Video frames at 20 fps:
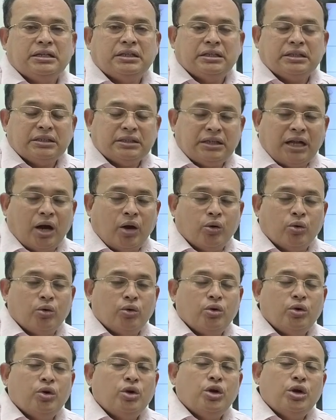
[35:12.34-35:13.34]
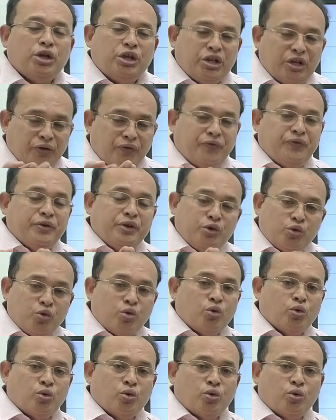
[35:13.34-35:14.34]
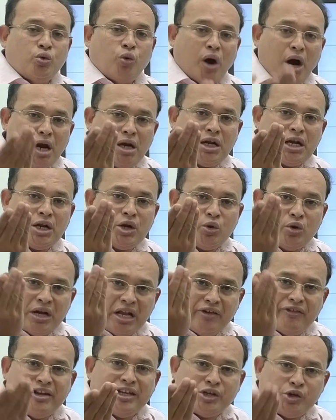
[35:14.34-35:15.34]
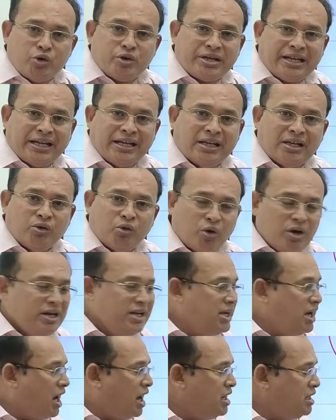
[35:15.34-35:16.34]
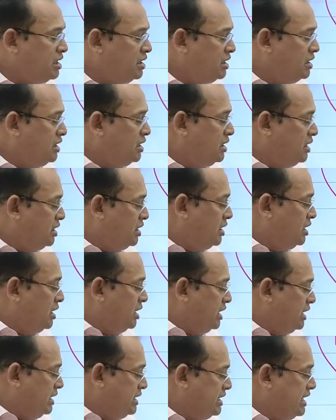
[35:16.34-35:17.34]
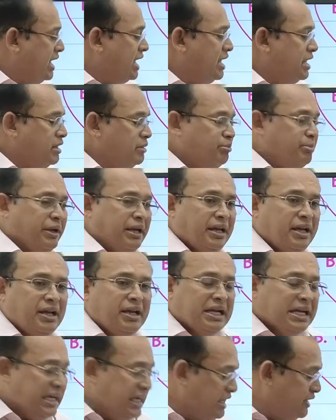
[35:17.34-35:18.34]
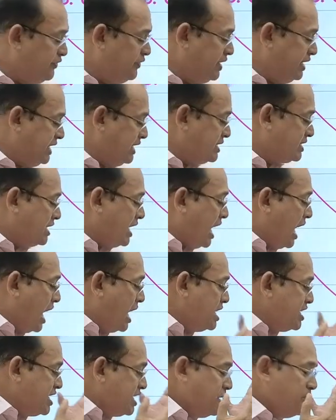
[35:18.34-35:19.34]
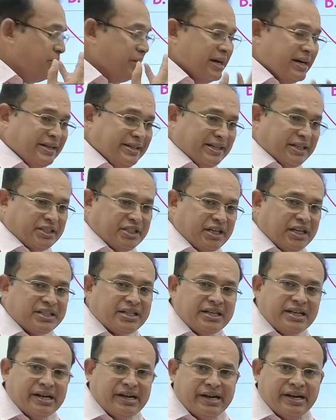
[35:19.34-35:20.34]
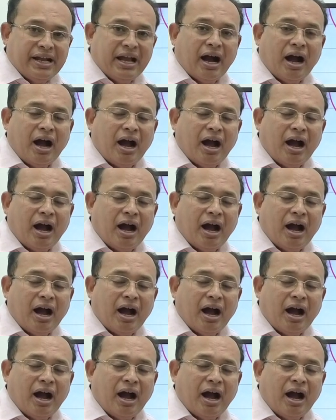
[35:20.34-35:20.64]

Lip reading: Now, if you wanted to levy duty only on A and B, if it is ultimate destination in India,